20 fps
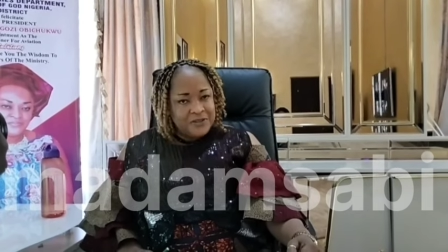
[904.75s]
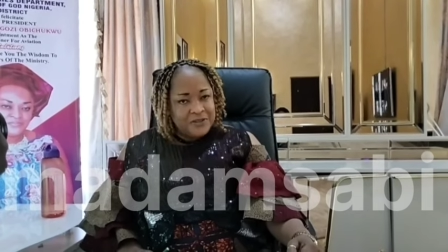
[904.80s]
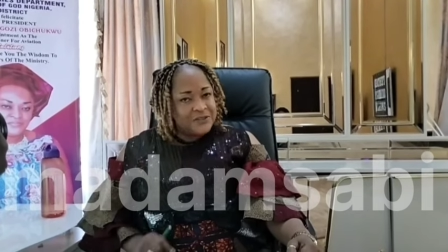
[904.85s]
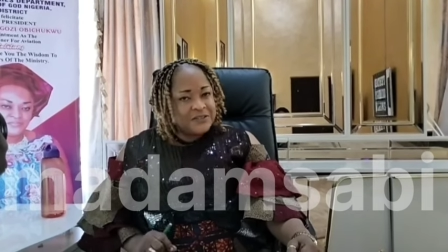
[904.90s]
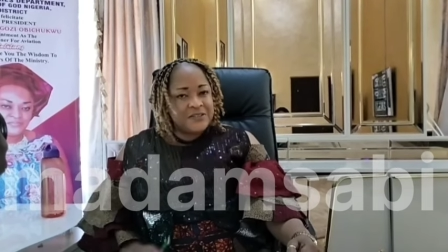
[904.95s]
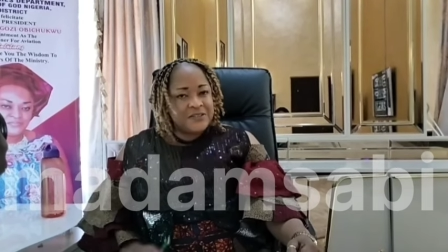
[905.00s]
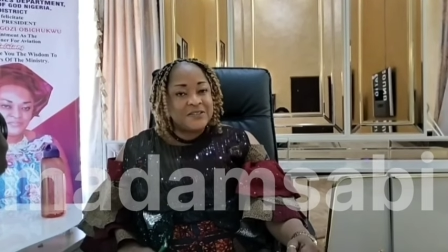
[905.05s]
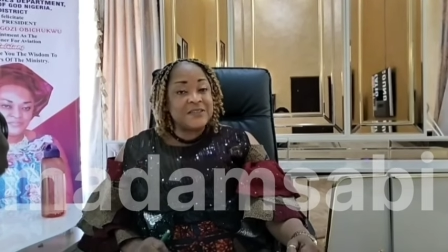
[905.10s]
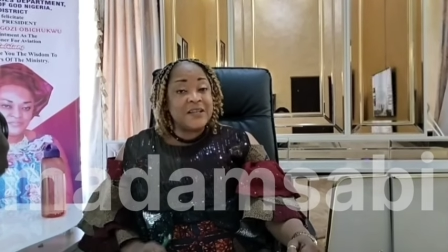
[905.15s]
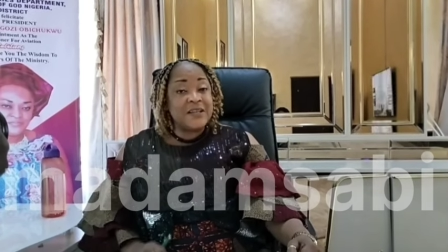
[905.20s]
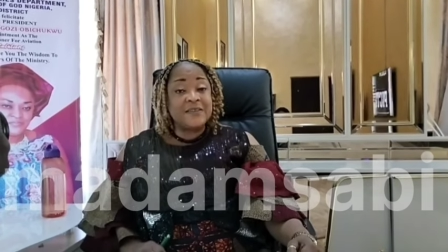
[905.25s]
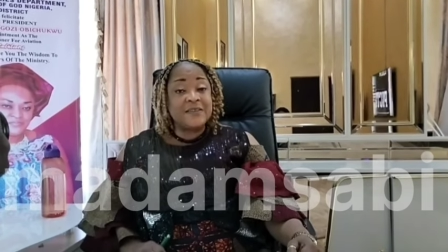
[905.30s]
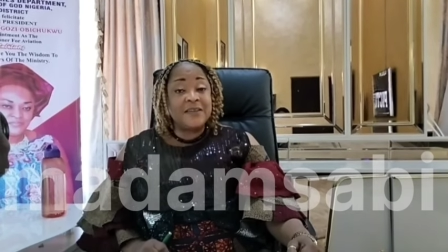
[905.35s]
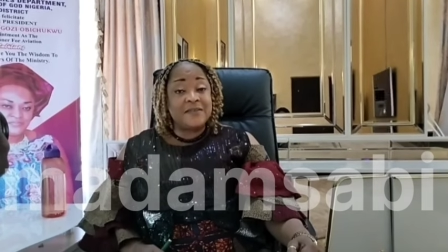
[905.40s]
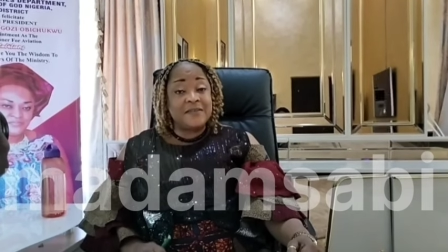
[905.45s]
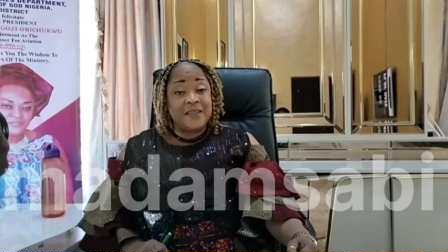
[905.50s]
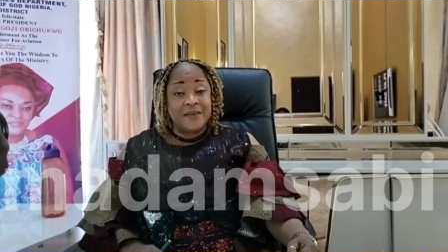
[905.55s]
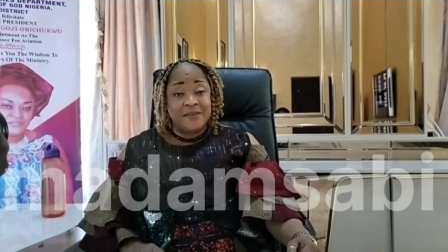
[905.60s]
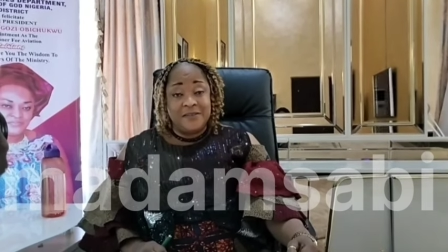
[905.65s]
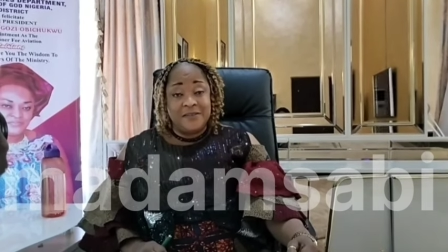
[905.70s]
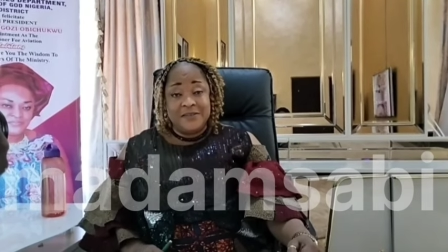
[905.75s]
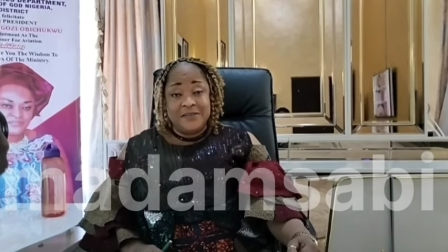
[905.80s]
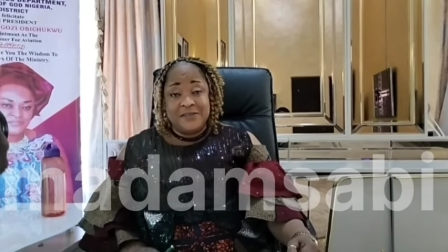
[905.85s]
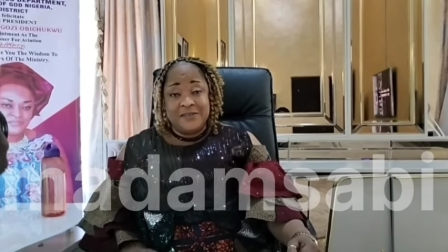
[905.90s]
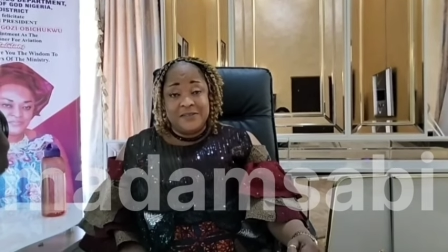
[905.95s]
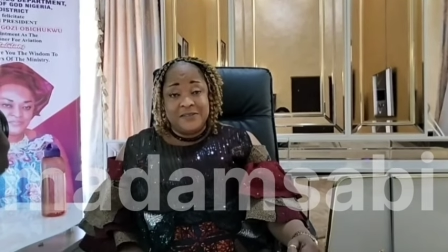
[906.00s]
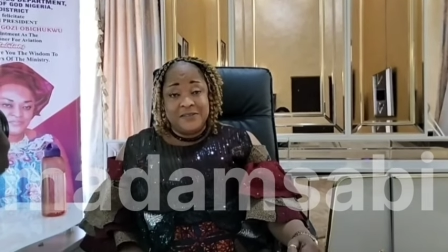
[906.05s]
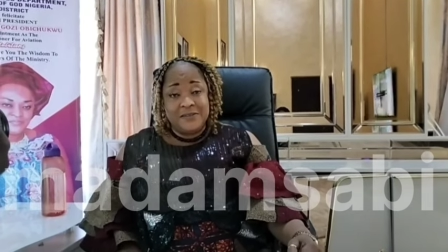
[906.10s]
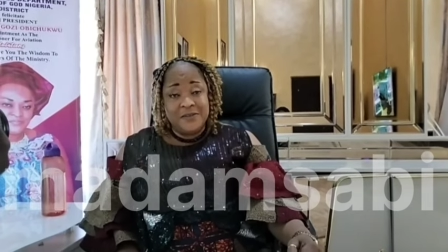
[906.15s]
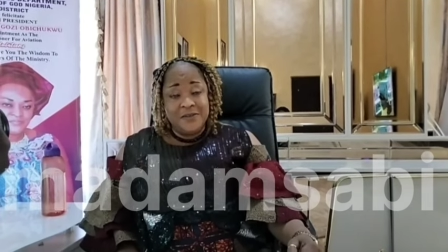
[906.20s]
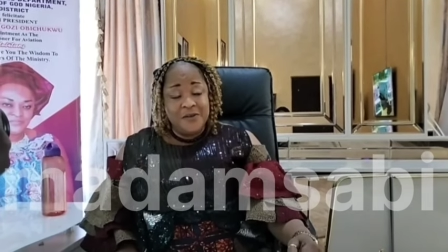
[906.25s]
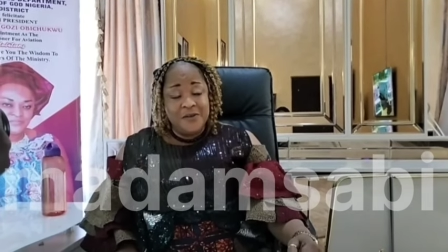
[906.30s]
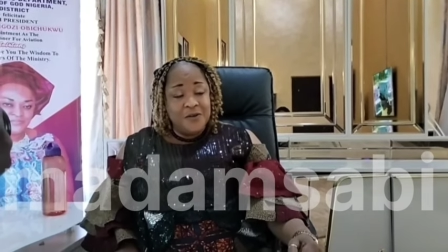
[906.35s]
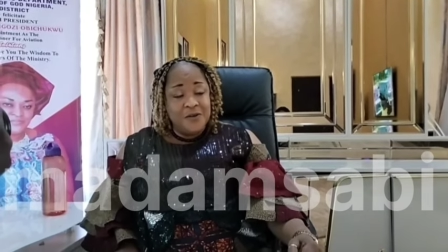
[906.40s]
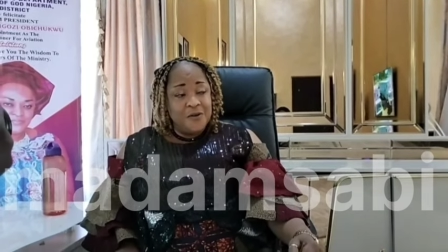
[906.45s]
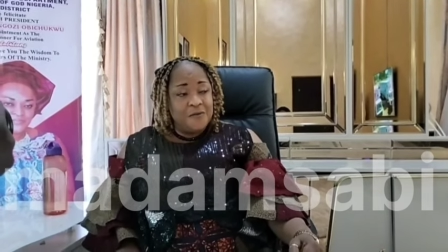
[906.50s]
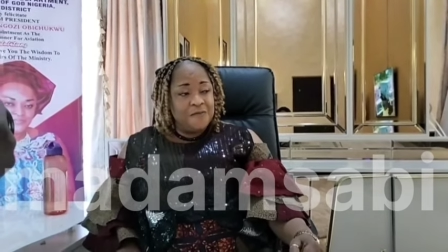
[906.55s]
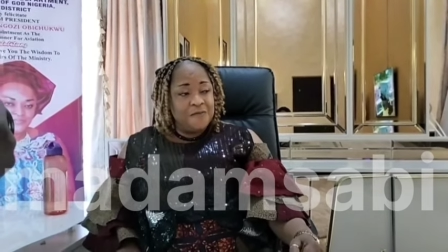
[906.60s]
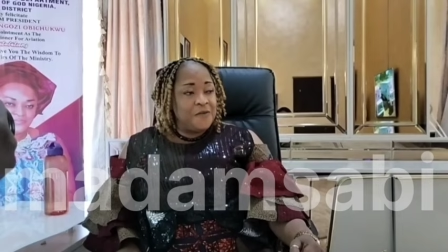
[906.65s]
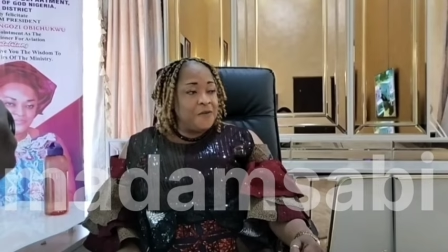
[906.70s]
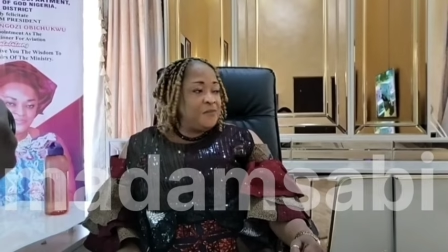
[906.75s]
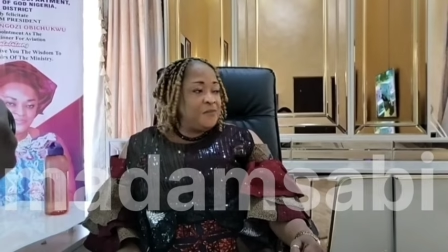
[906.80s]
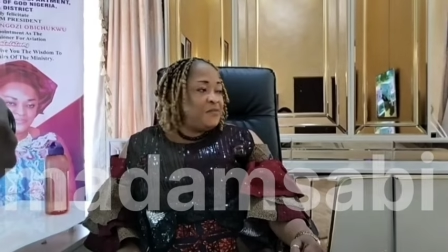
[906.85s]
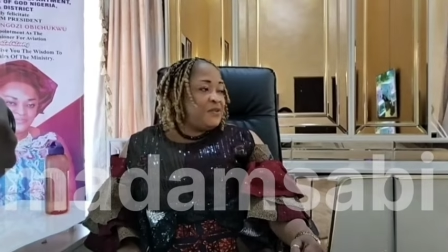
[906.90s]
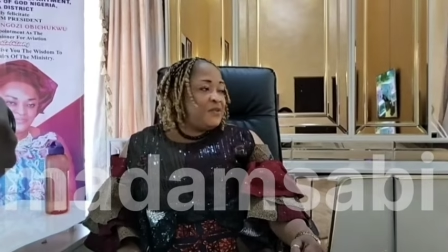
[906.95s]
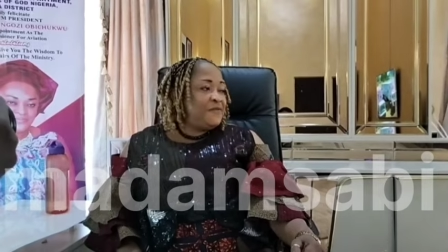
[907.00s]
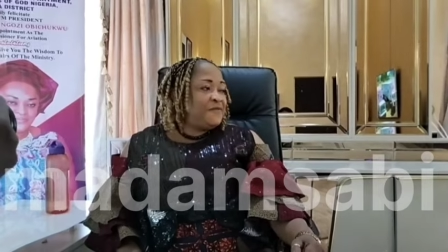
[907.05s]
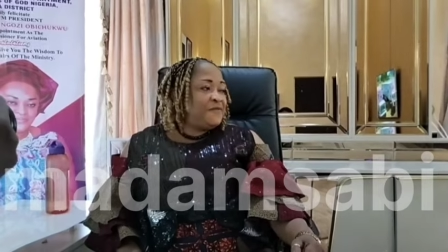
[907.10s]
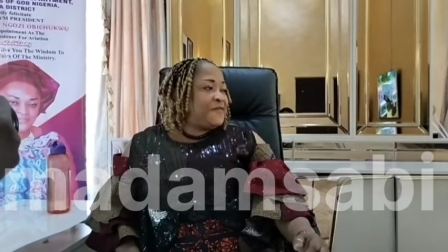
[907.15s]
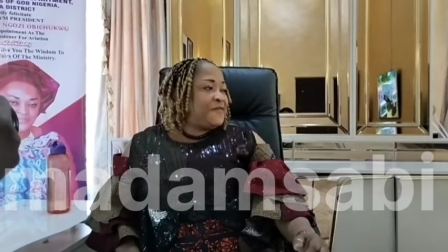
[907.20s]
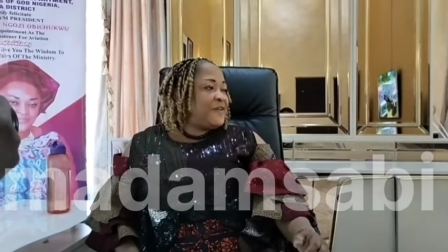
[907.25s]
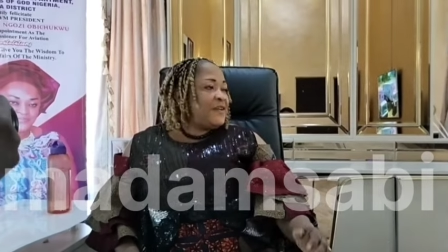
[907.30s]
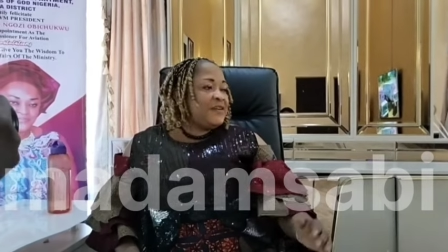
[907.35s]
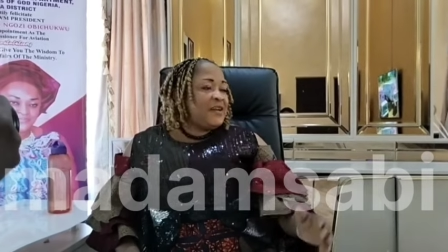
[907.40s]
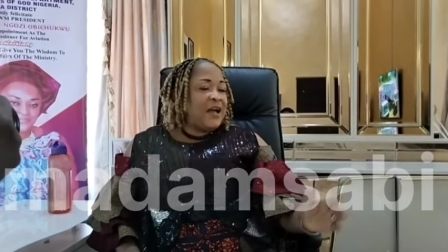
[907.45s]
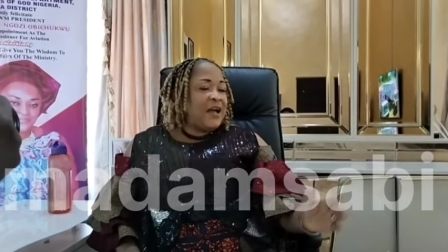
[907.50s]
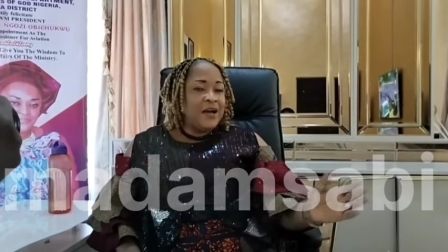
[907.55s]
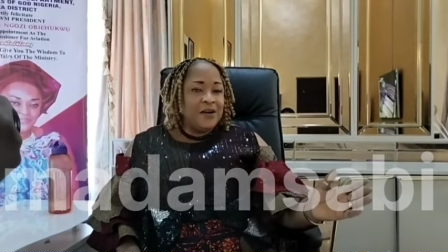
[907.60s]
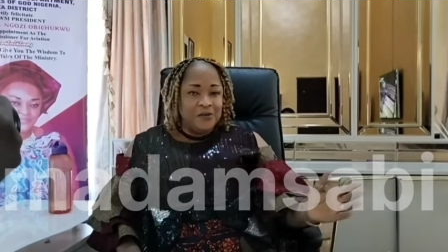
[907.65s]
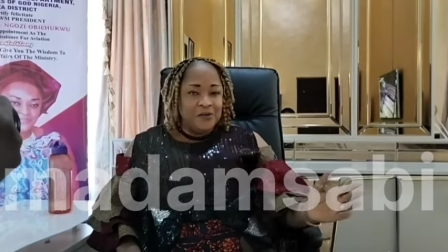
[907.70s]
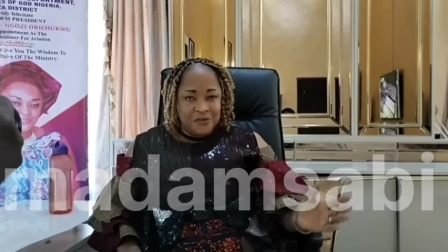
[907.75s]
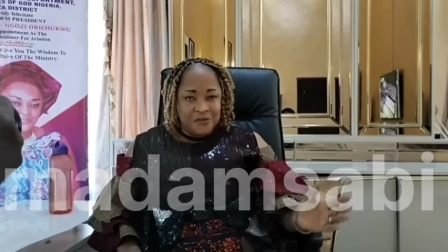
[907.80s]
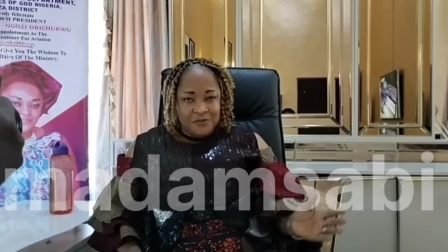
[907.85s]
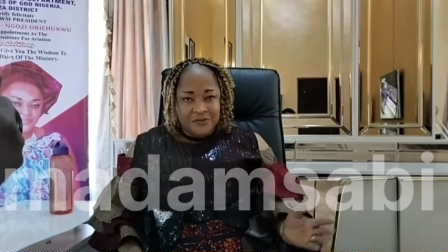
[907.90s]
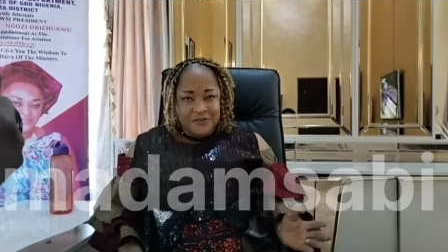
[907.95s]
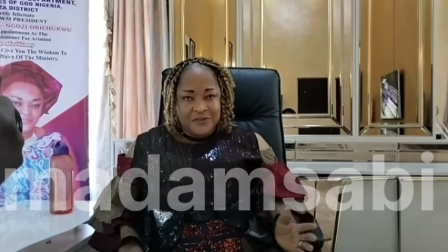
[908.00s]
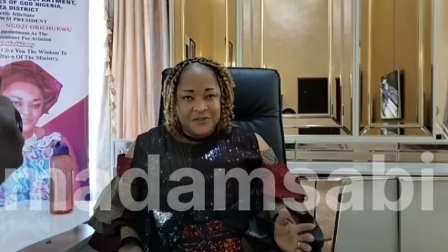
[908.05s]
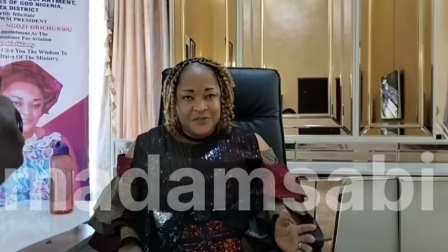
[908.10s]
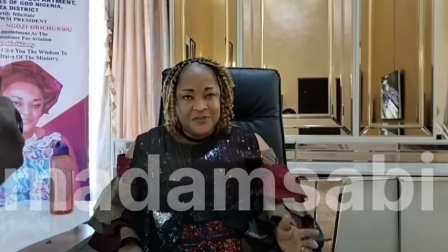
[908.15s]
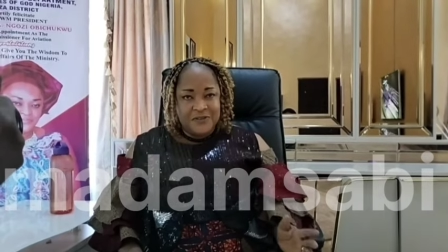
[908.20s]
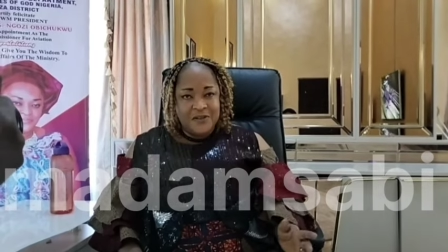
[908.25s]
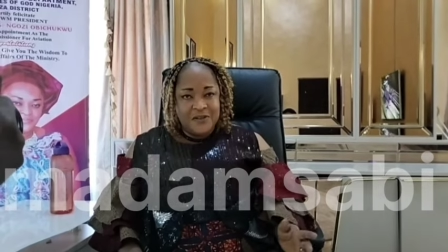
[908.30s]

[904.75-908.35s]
She started tackling it wow. from different angles.